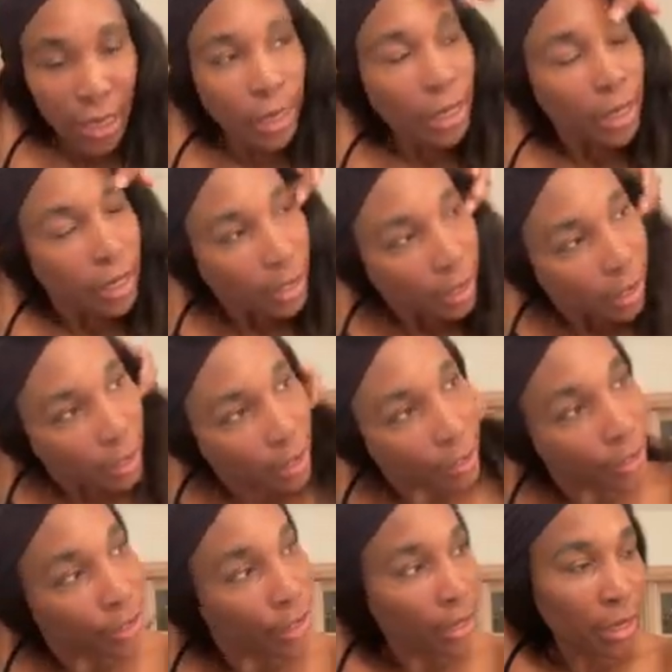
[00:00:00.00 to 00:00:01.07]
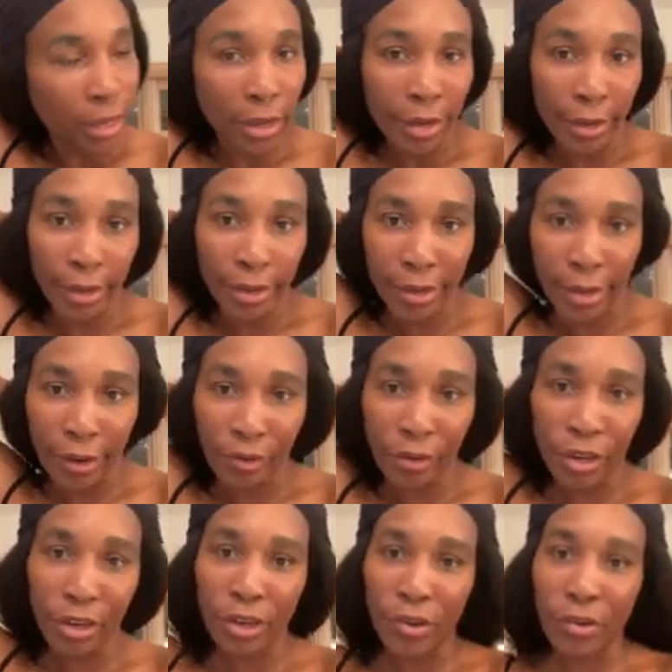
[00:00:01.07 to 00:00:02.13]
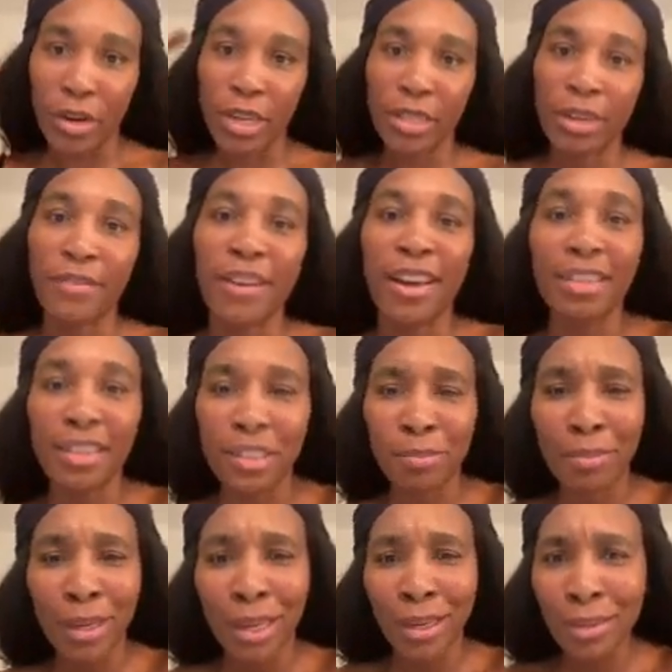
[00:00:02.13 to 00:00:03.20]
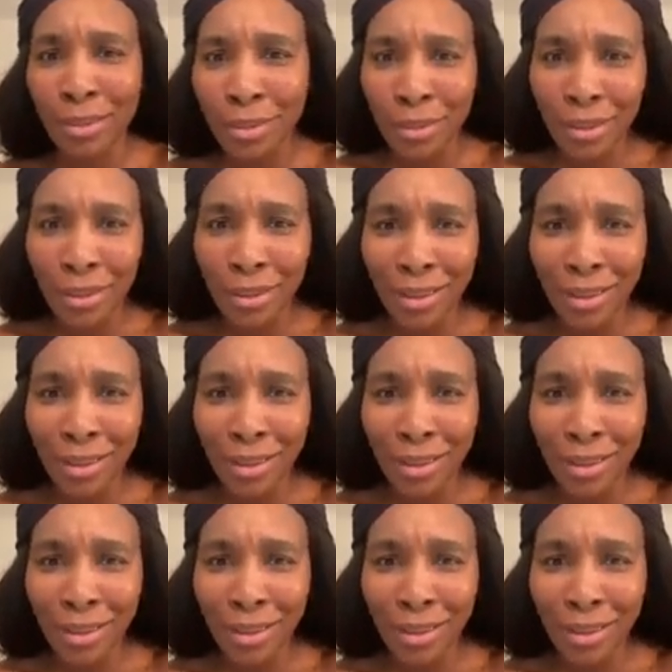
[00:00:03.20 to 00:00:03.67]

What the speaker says: And definitely donuts. I found this place